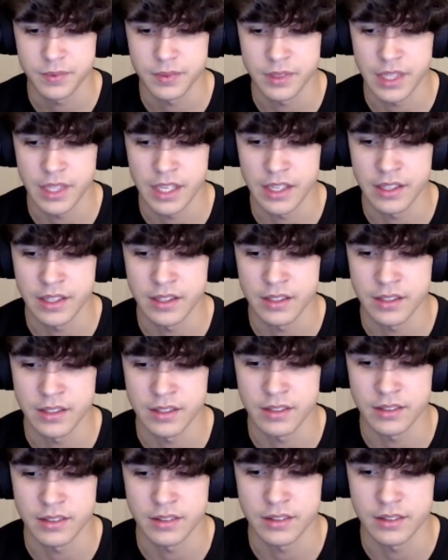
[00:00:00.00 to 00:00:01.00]

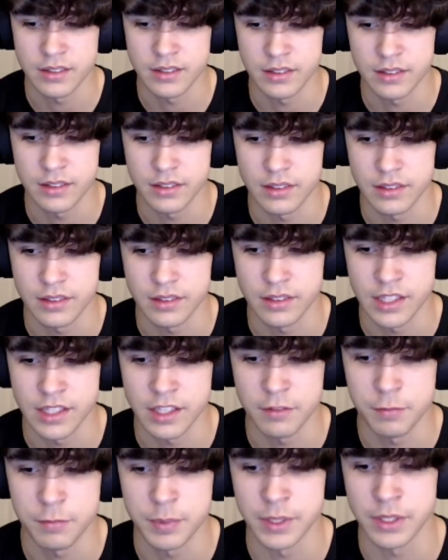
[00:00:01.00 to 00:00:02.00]
they've
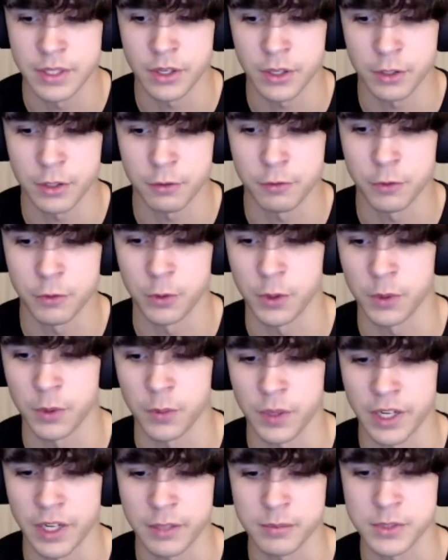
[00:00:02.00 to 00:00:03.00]
been all for
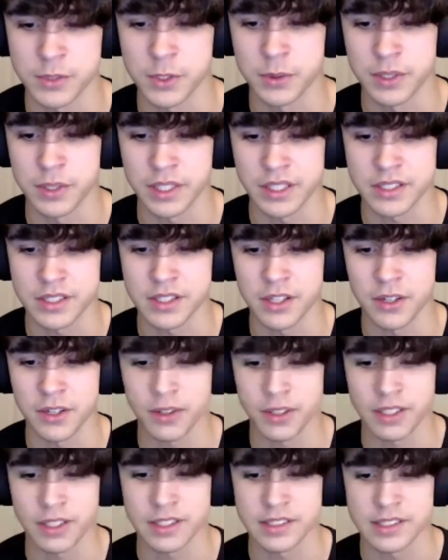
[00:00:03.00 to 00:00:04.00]
what I'm doing as
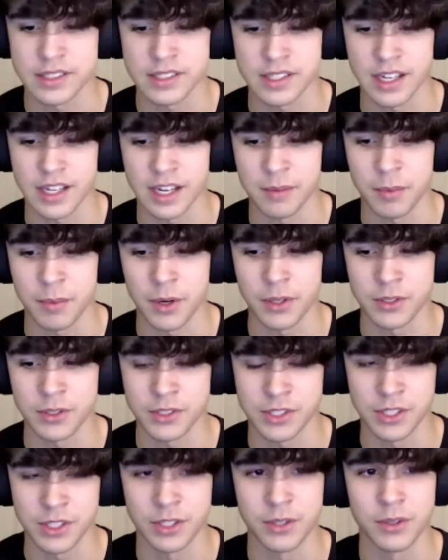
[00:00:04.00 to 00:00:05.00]
long as I'm
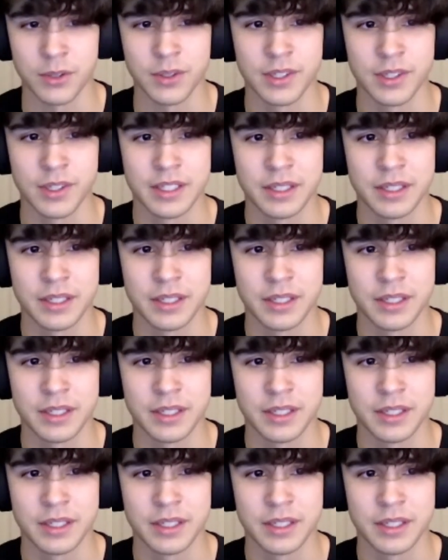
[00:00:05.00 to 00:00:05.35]
also